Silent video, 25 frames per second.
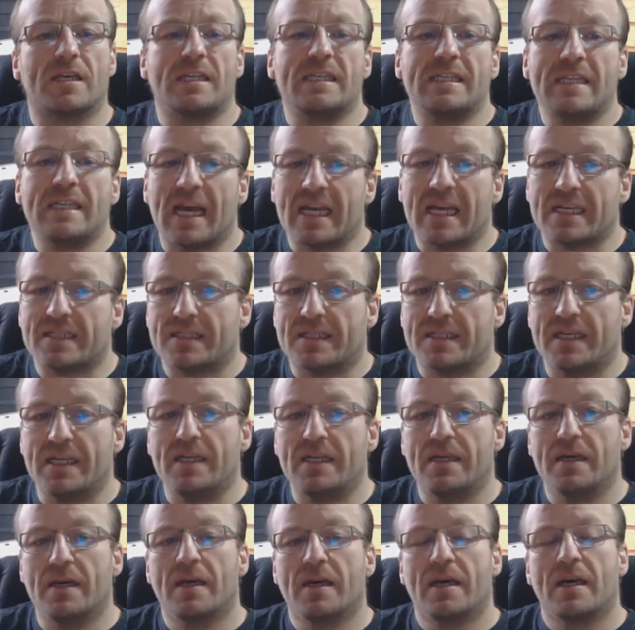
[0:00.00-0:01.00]
a
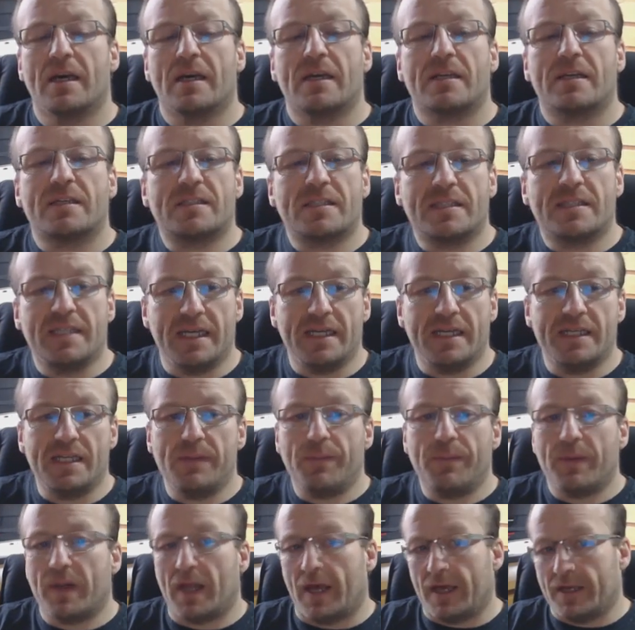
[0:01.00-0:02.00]
nasty,
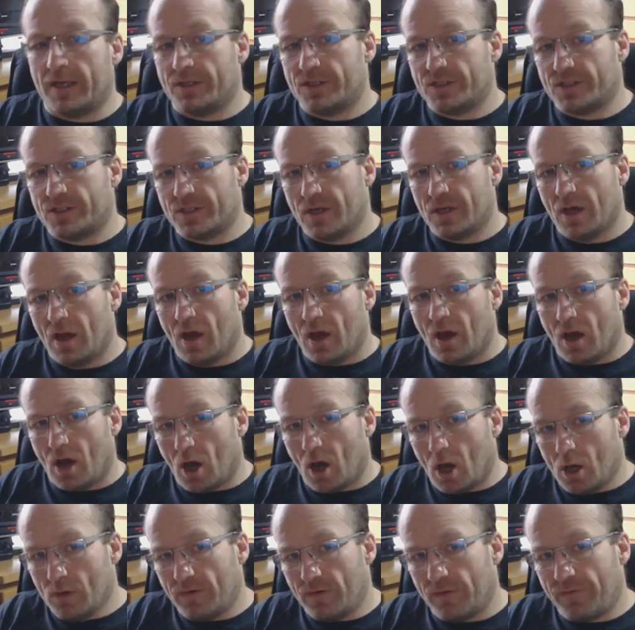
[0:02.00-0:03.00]
seedy place
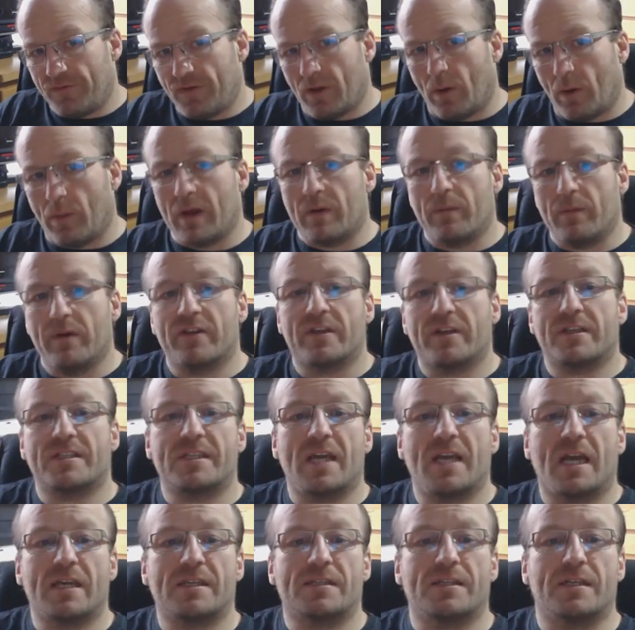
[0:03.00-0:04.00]
overflowing with
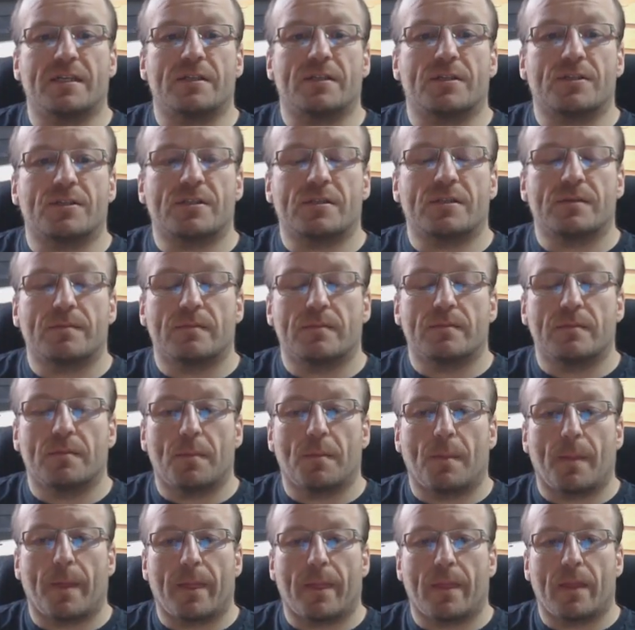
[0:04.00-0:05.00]
assassins.
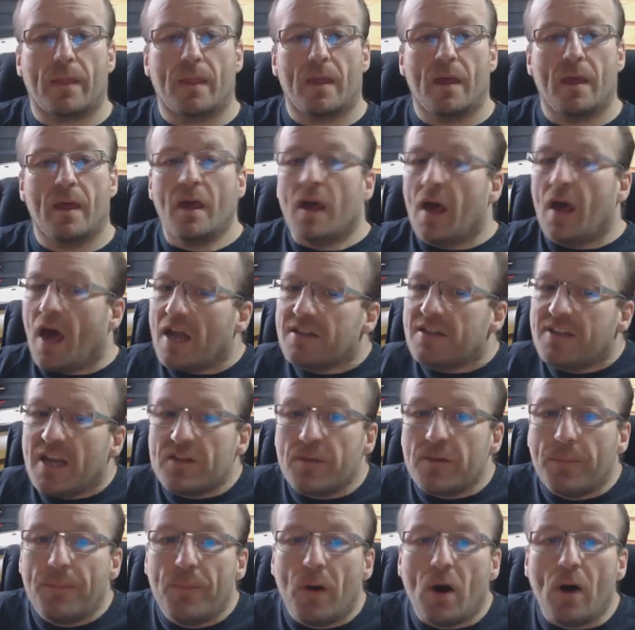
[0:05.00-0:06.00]
And
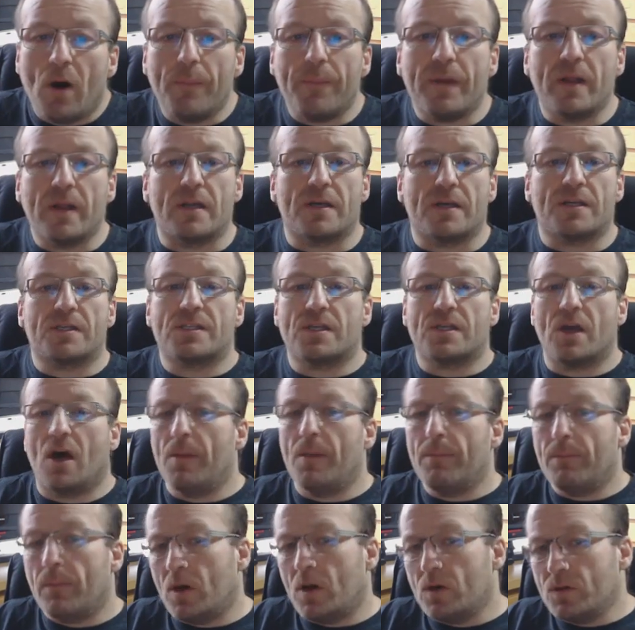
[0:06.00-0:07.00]
yet the populace
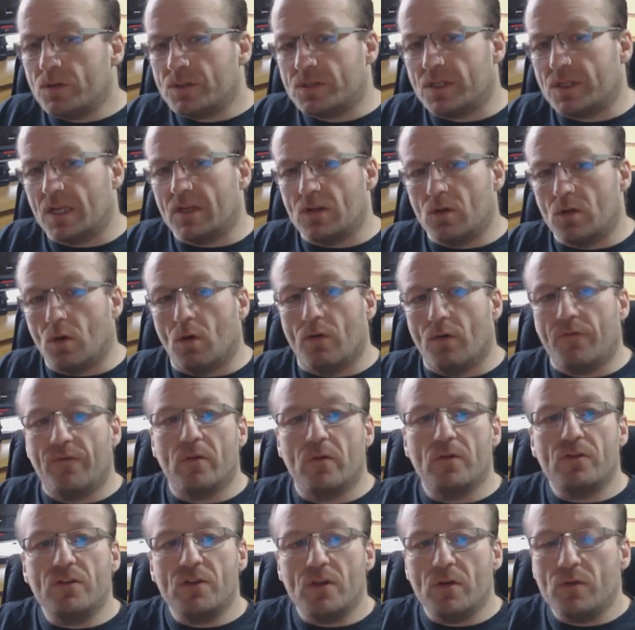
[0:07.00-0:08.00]
are mostly
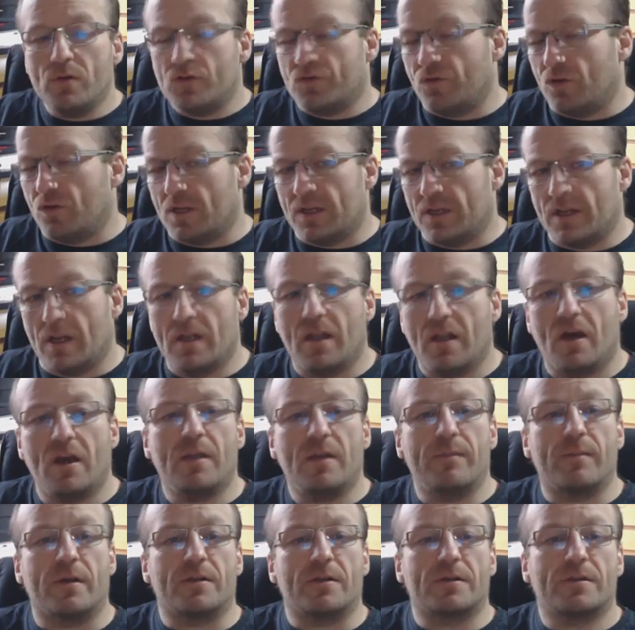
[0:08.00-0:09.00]
lawful neutral in
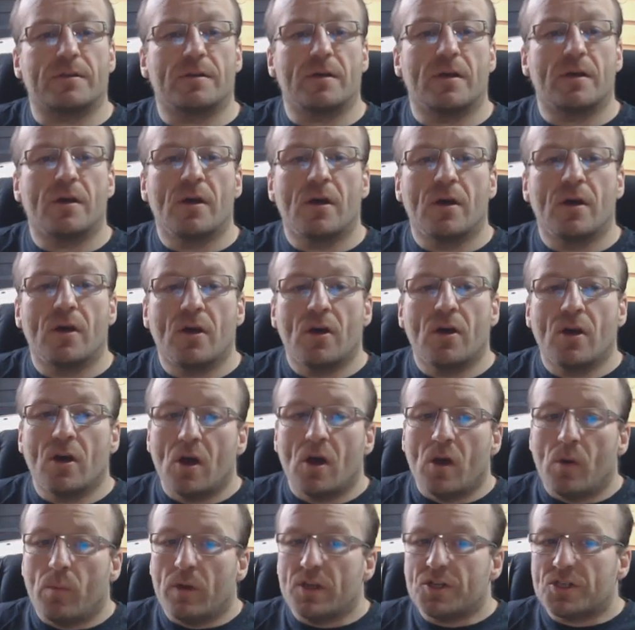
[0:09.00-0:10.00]
alignment,
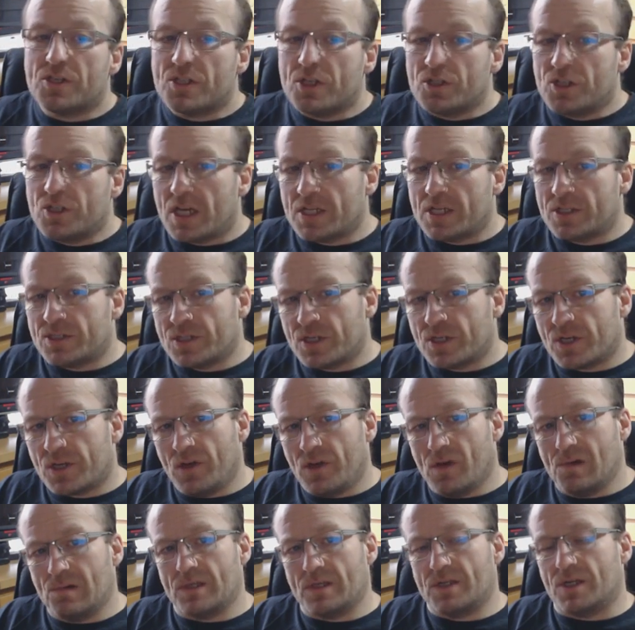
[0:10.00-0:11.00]
which suggests
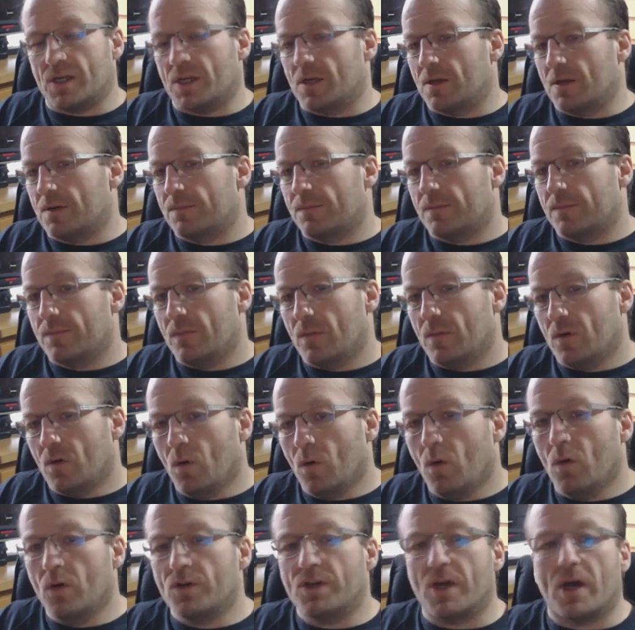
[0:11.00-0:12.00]
security,
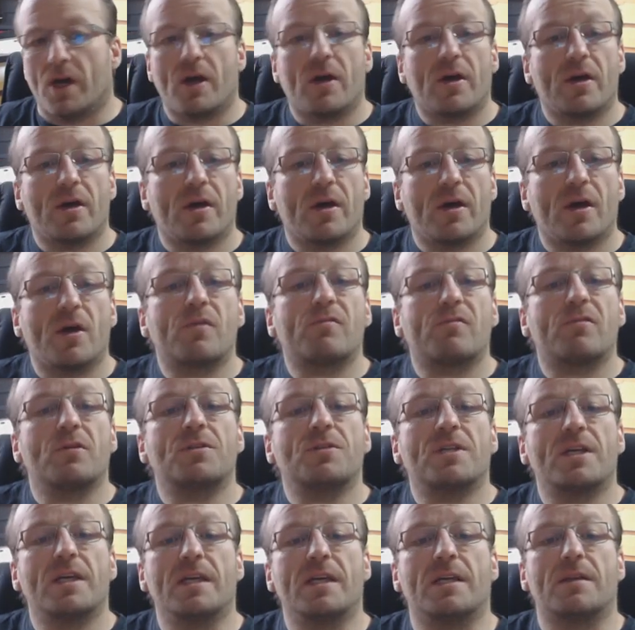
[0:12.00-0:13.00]
order and
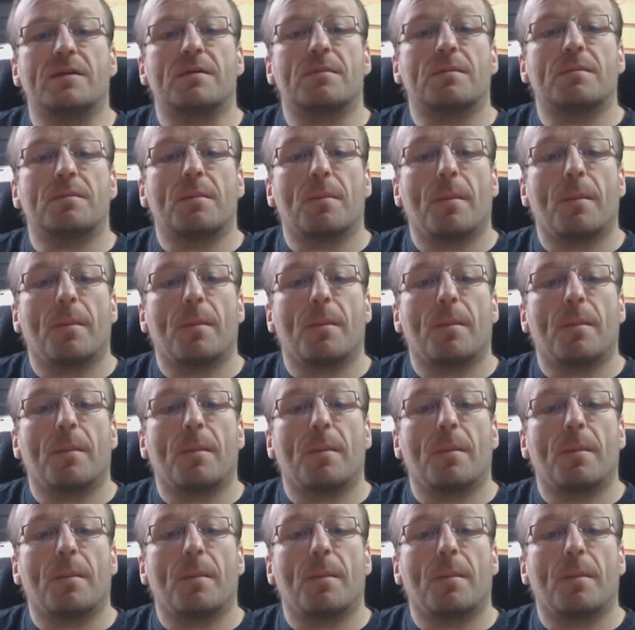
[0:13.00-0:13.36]
routine.